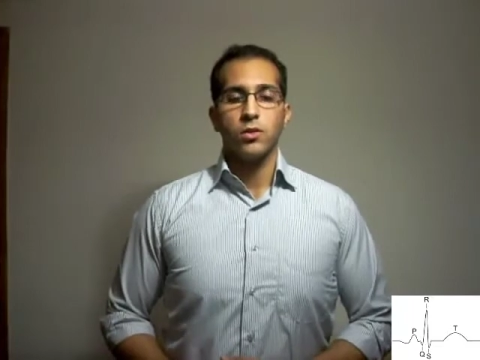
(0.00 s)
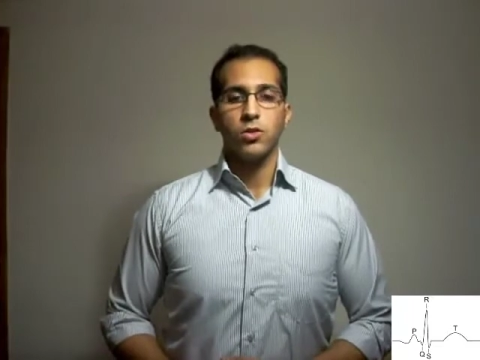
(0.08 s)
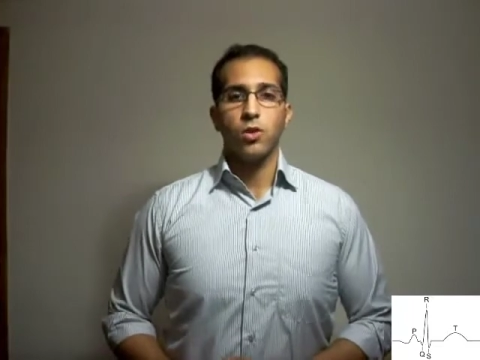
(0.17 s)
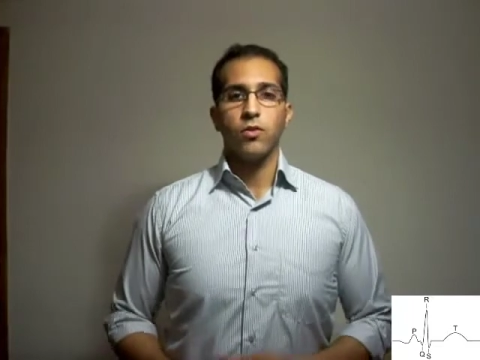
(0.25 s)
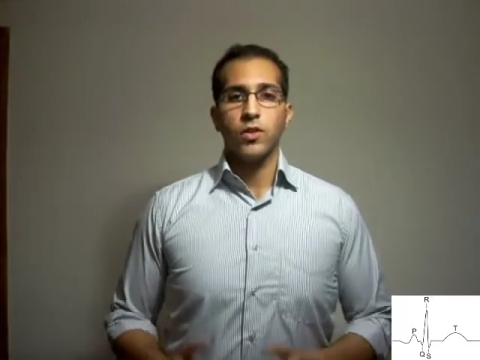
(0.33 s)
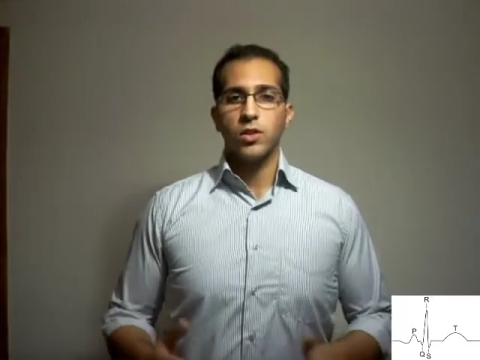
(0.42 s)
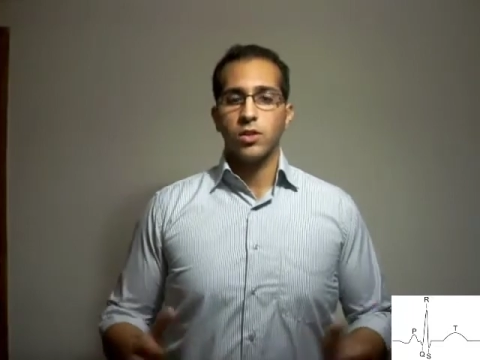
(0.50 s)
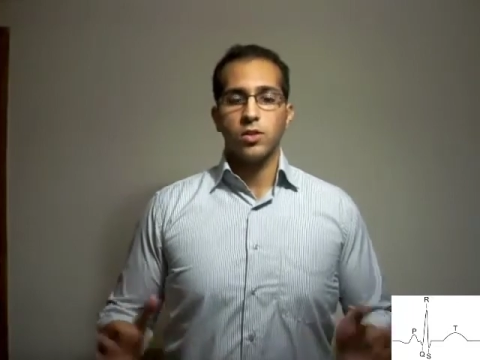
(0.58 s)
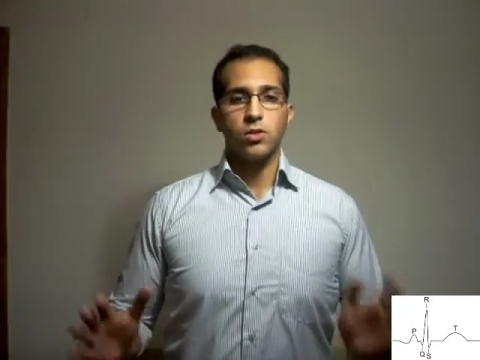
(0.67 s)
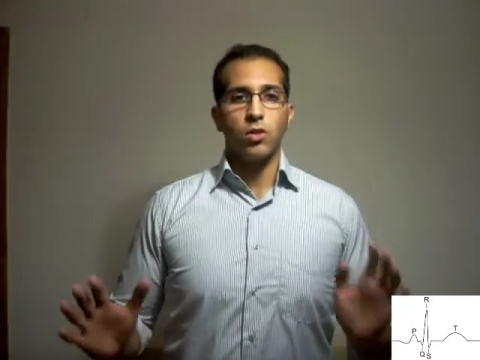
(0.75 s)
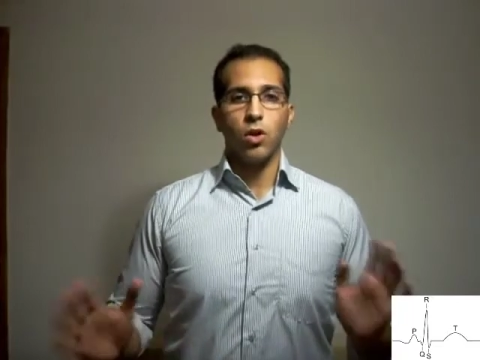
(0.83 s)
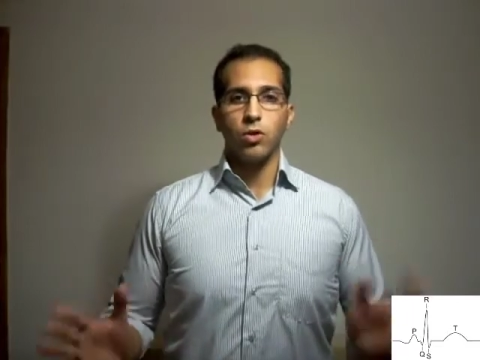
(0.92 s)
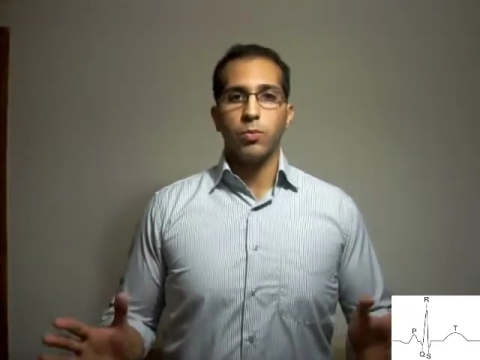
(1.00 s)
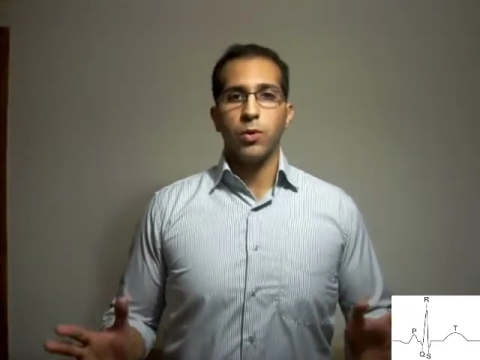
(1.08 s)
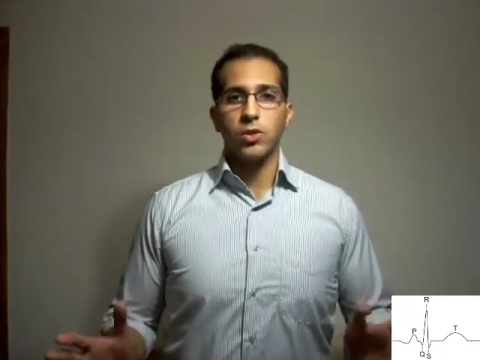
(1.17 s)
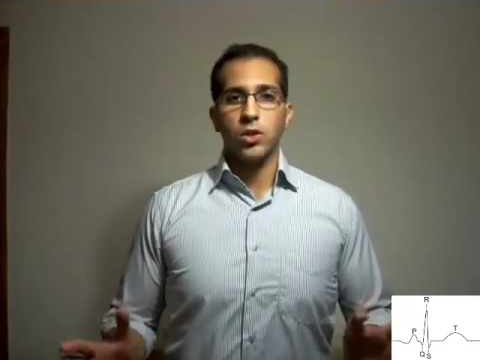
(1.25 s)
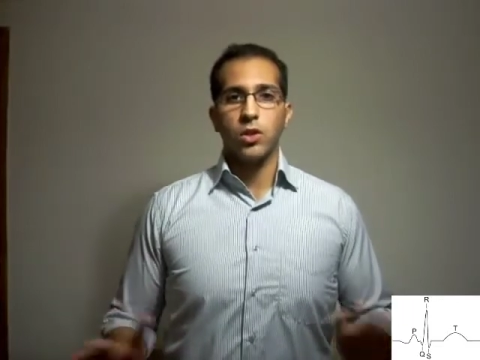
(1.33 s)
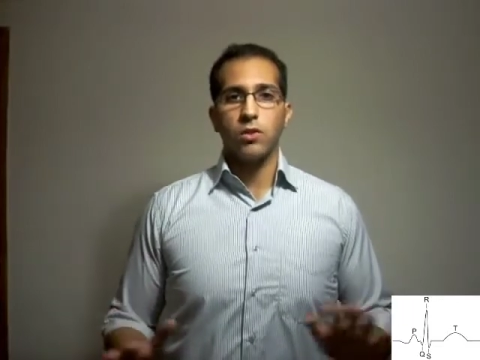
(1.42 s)
So if it's not
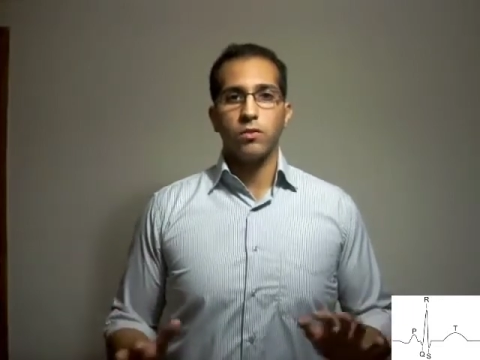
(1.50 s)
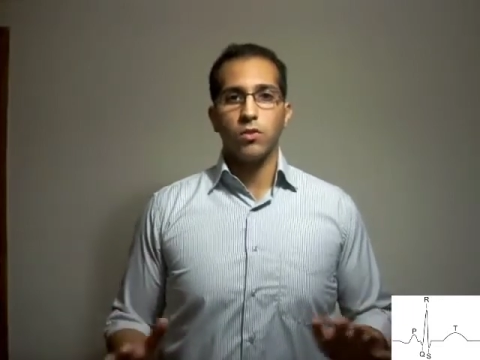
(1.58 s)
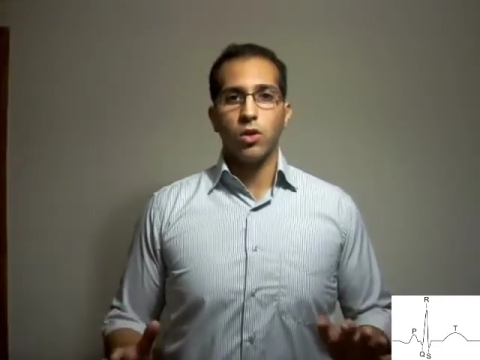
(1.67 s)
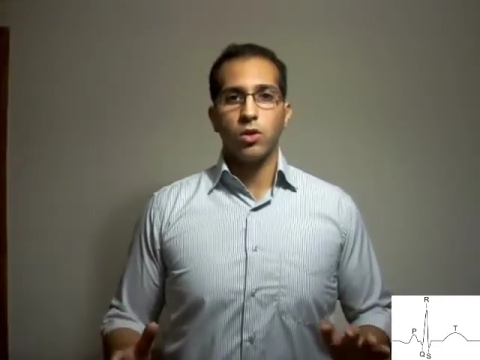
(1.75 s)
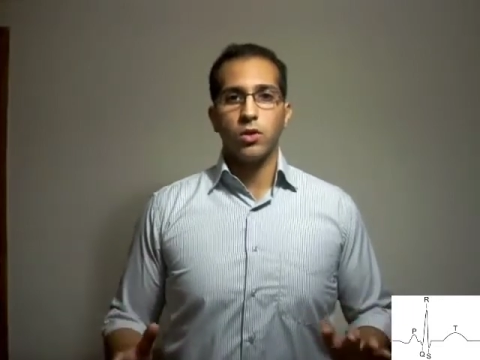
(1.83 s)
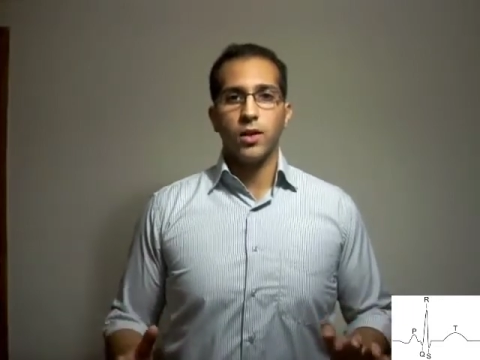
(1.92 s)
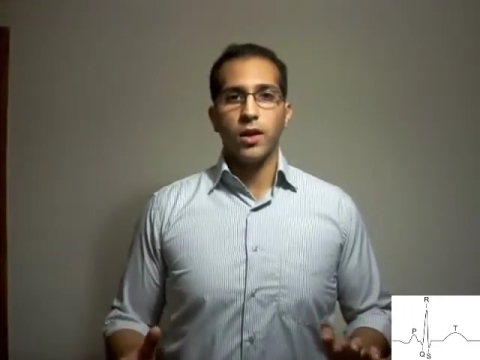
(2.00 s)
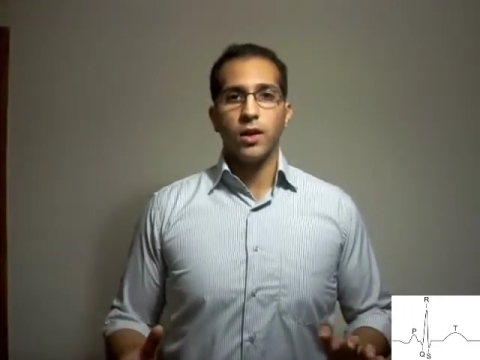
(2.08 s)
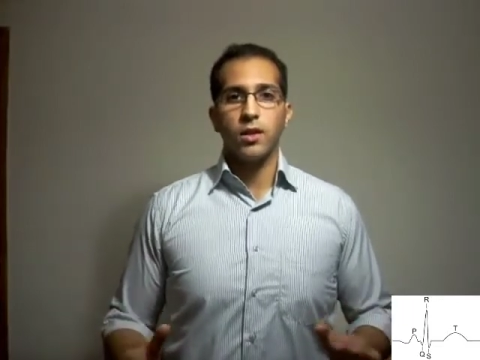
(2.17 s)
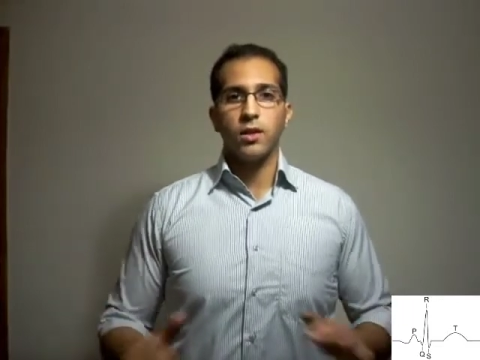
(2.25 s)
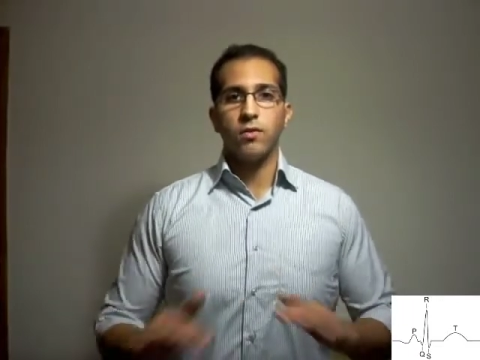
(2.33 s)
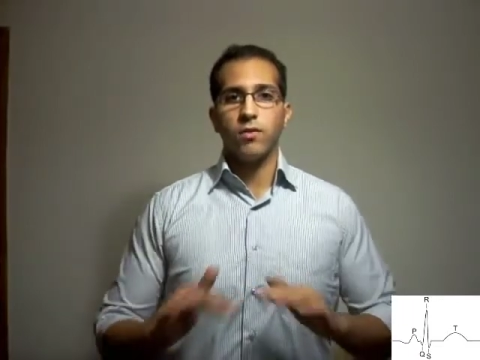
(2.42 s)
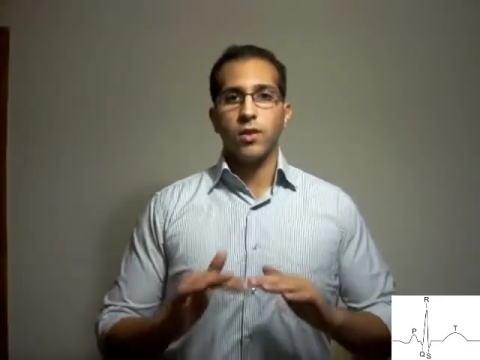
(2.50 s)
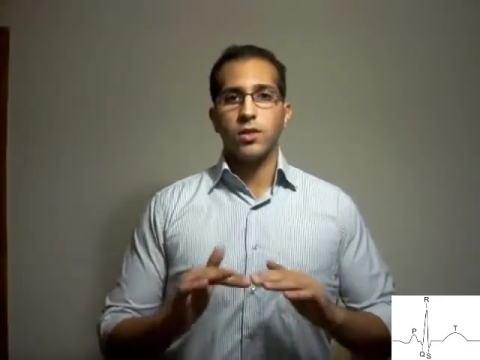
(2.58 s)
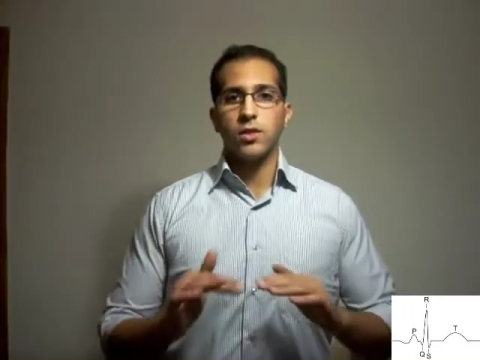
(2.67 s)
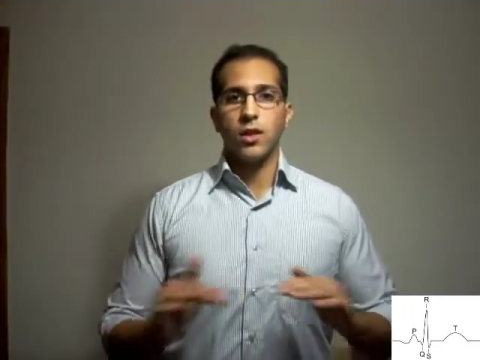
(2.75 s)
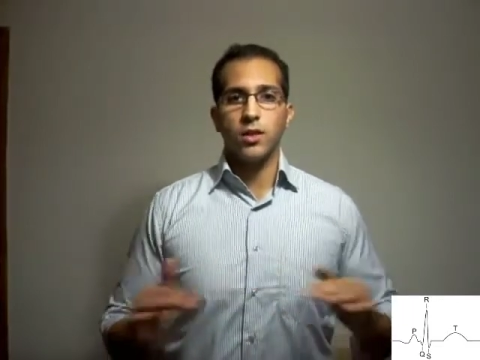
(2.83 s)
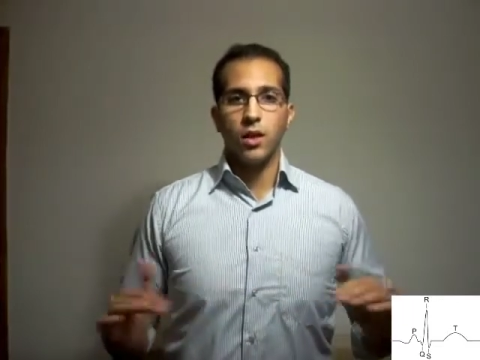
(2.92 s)
positive, not negative,
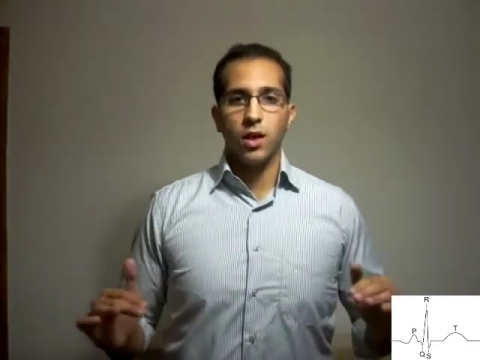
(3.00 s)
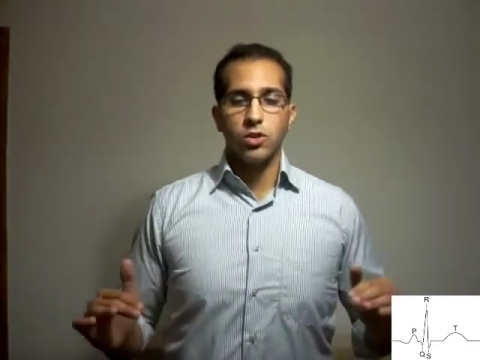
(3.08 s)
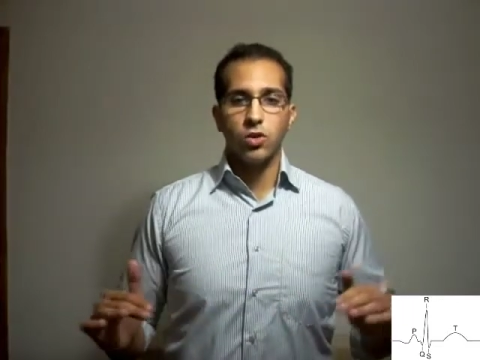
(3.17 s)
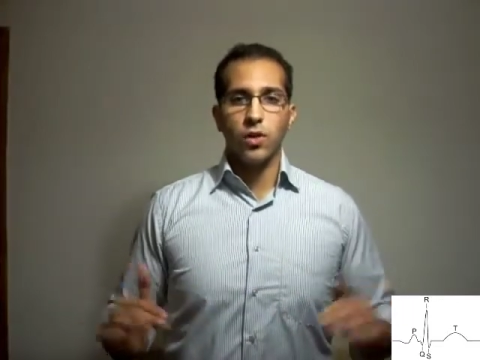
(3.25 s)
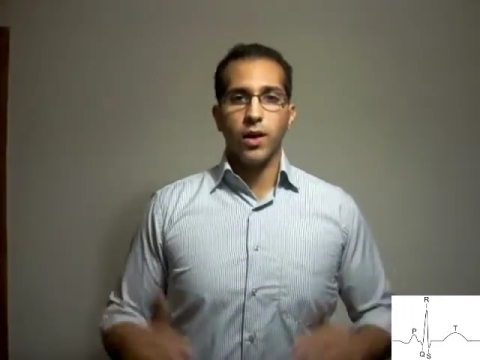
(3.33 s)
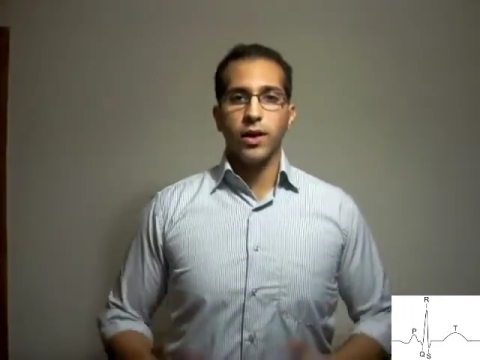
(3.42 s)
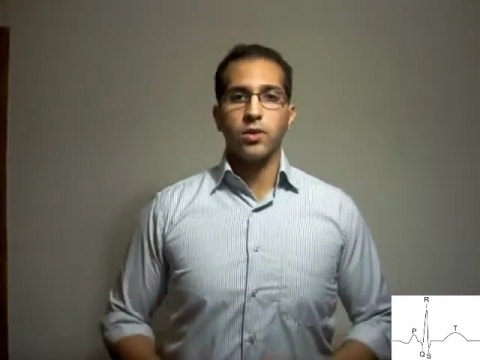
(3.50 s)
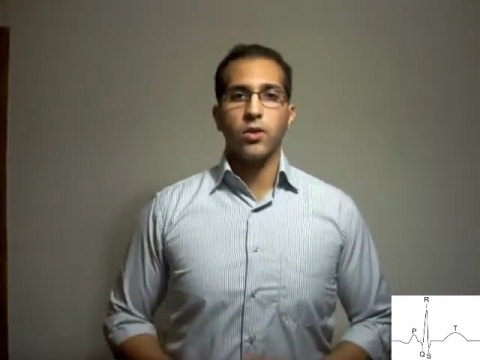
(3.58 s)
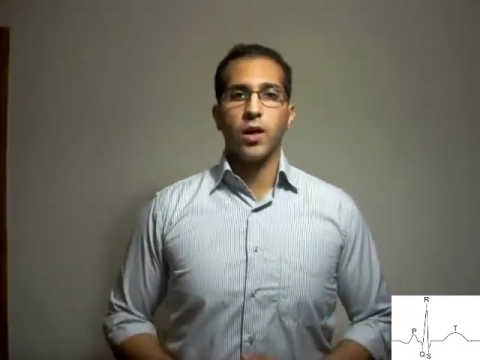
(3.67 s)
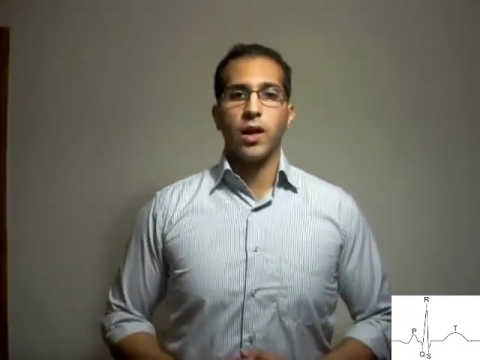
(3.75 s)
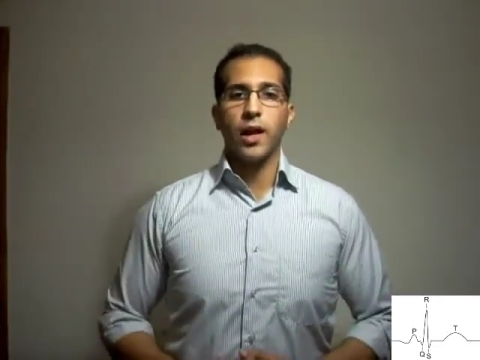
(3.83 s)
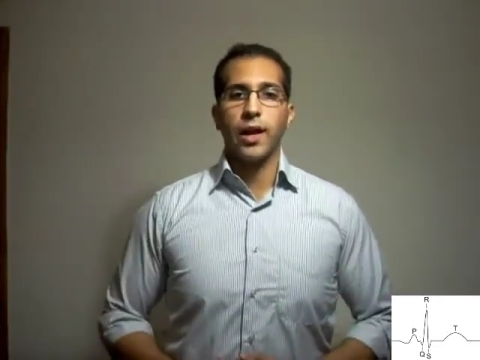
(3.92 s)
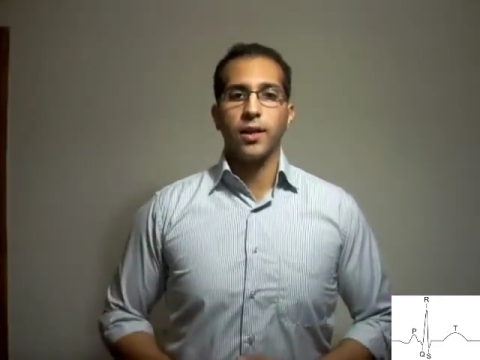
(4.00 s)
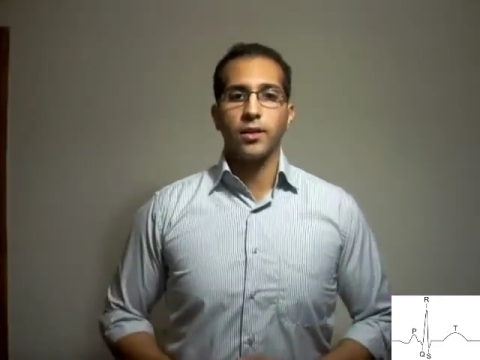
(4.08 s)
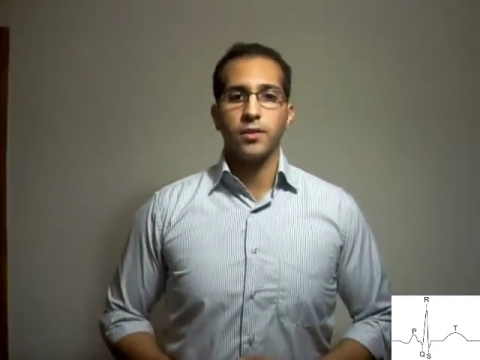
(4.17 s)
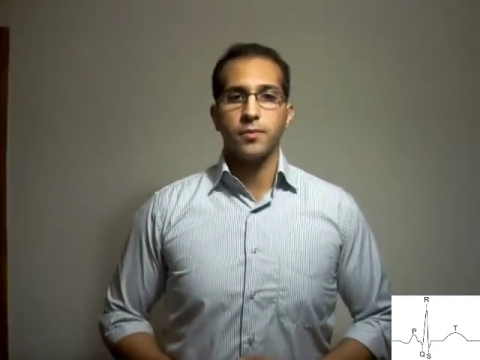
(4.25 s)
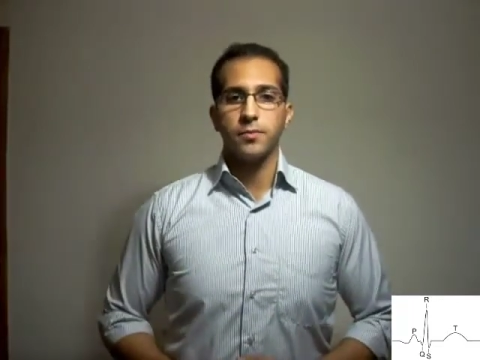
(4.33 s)
it's an isoelectric line.